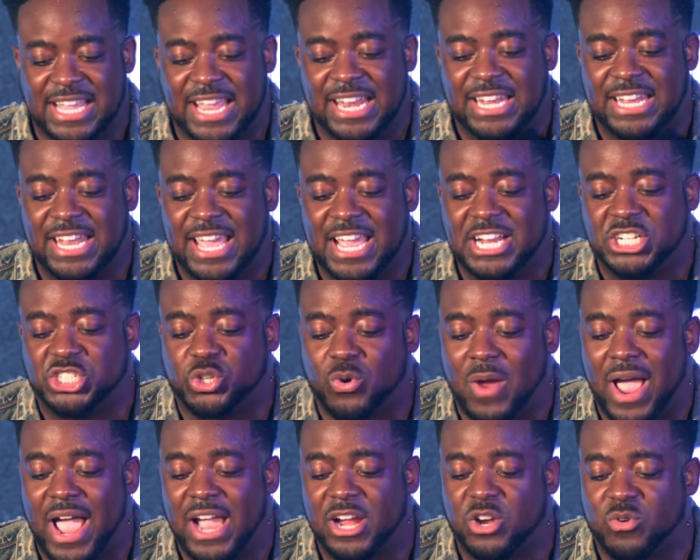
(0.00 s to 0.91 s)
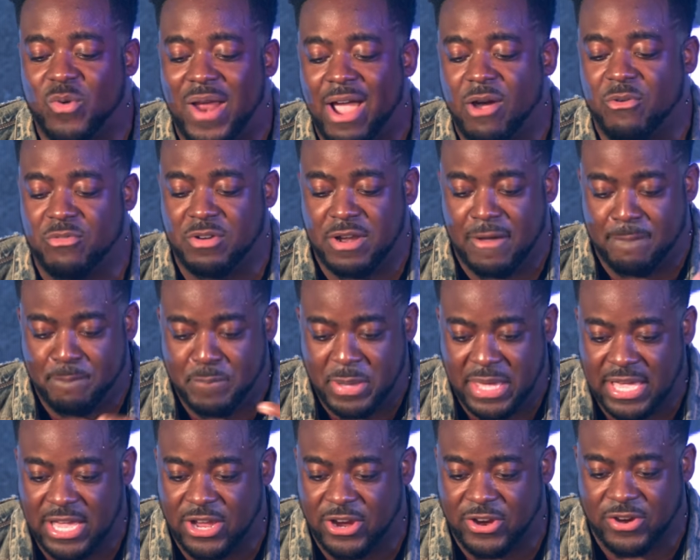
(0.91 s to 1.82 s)
and let dry ground
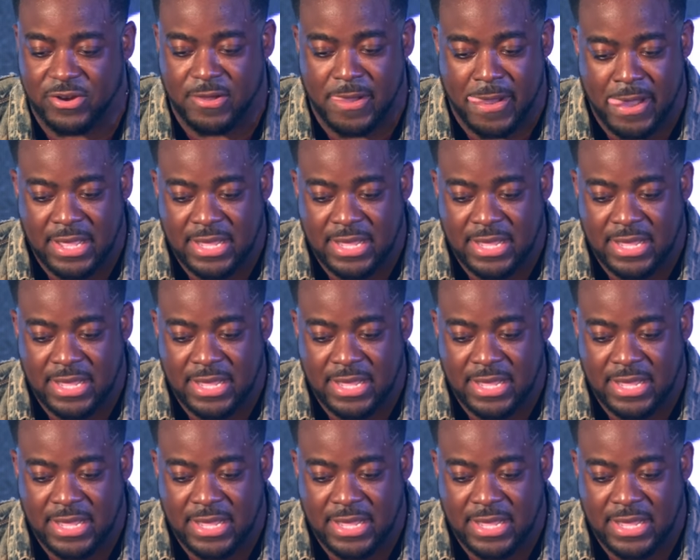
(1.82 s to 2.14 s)
appear.